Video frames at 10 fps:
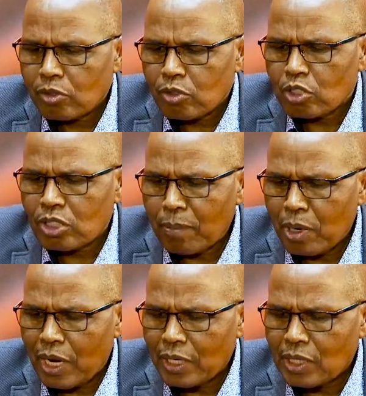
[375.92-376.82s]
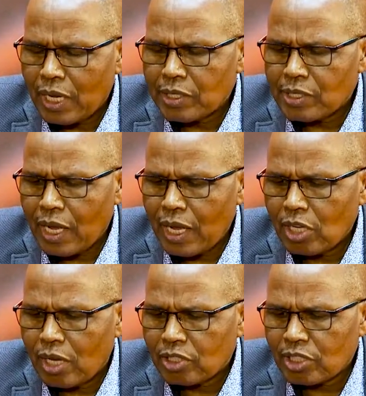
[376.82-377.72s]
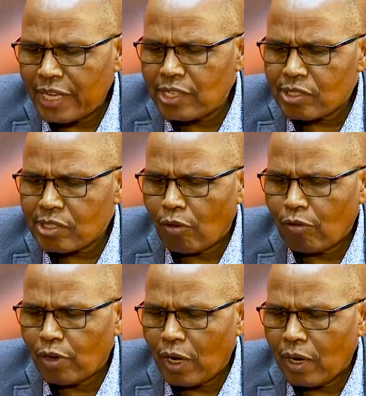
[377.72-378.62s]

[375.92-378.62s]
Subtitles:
summarize is a sense of